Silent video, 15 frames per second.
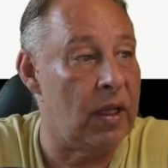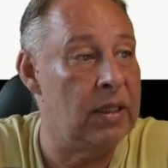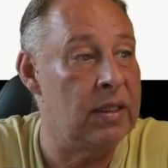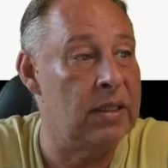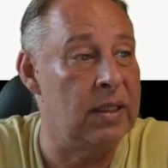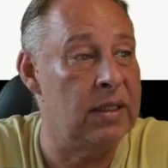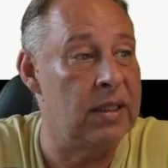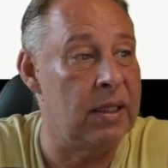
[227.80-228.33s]

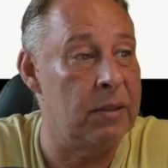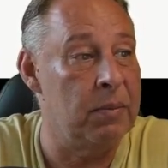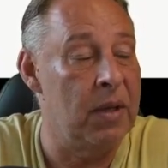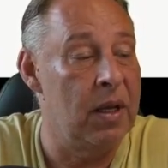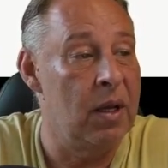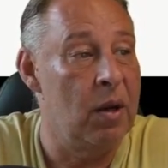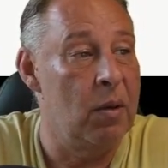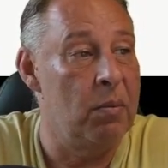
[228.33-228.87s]
system,
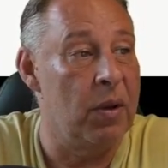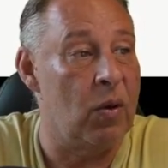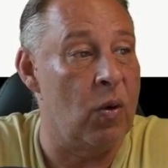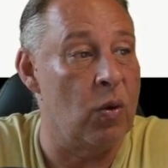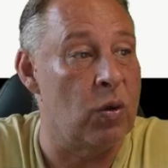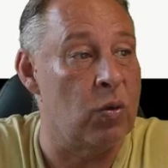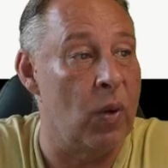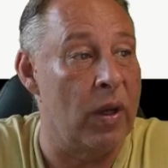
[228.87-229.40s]

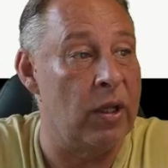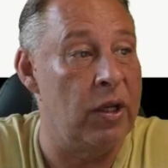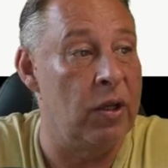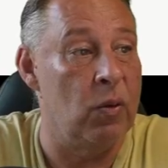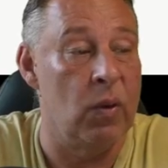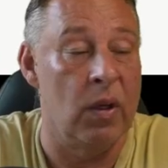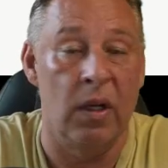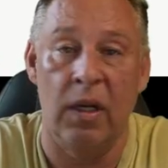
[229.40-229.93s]
because what you
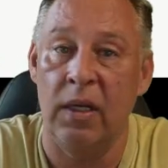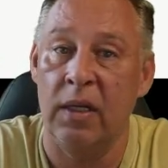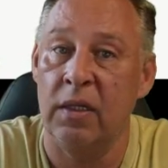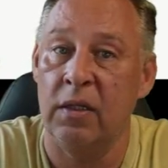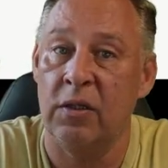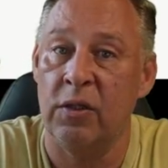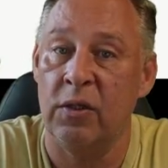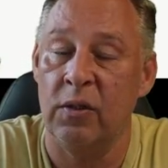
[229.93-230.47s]
will learn
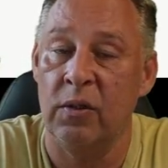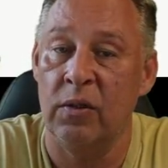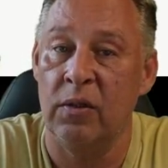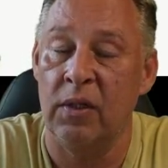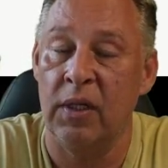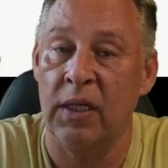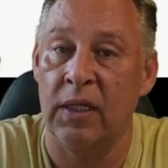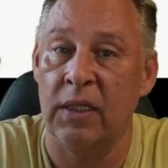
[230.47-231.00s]
soon
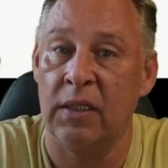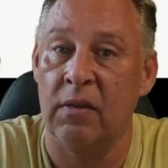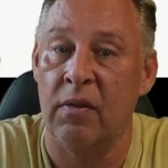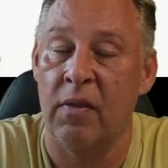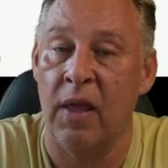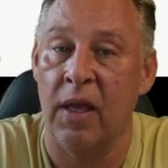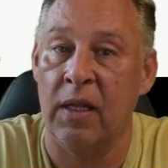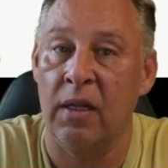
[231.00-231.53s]
is
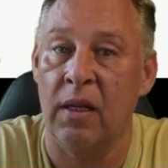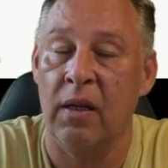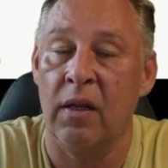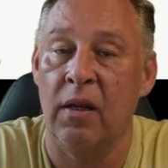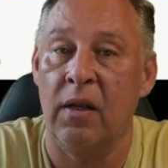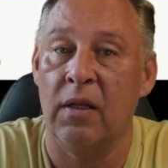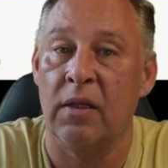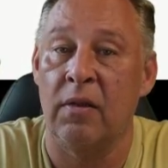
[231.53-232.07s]
that
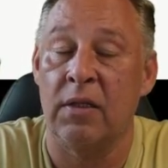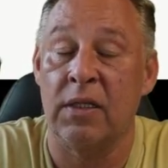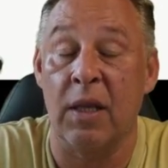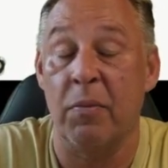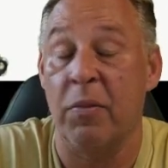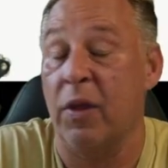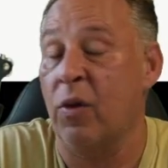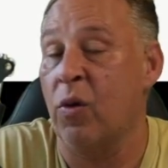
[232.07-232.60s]
it's
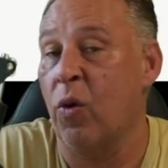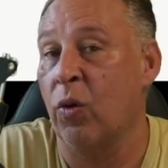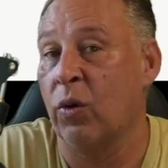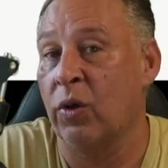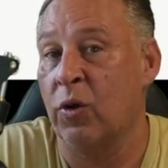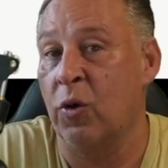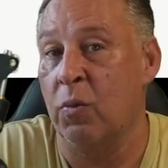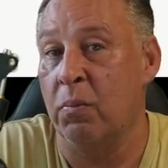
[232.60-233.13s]
something called
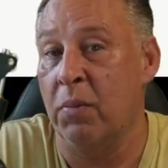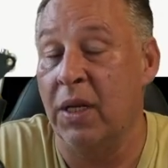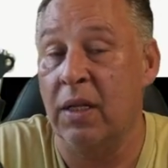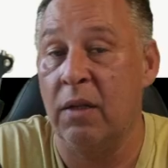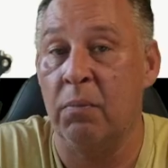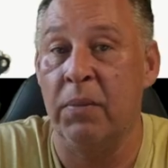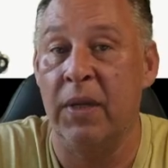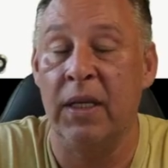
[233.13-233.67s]
commit,
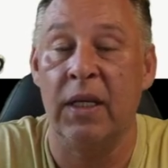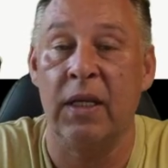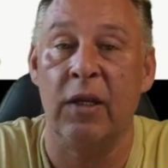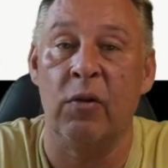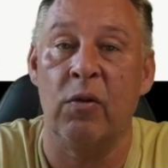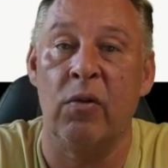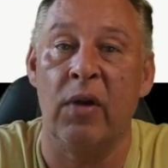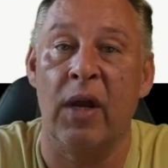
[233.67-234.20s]
meaning you're
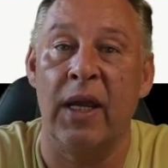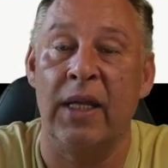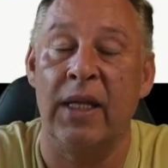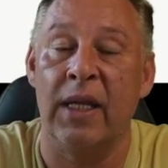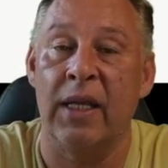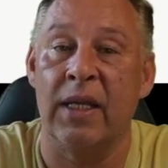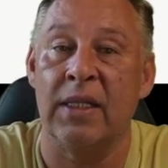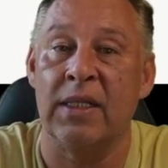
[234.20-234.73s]

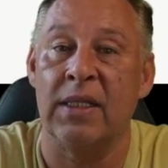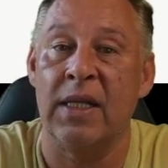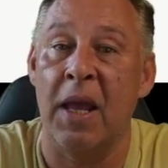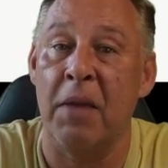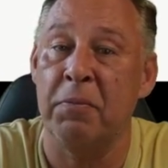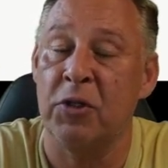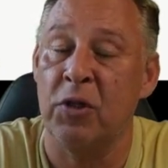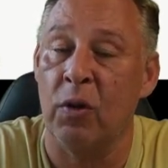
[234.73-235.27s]
creating a
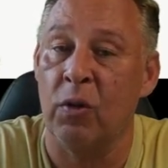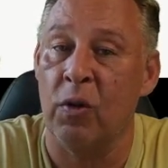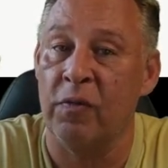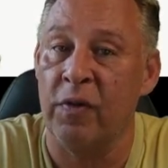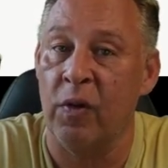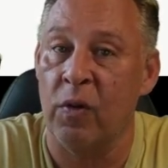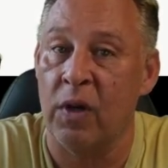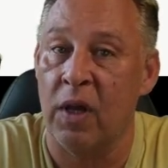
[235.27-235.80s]
snapshot of
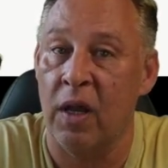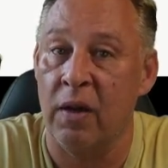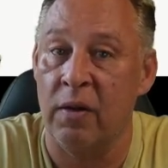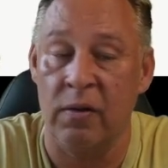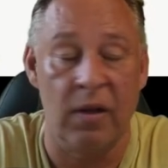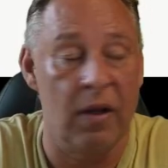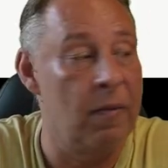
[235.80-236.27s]
your code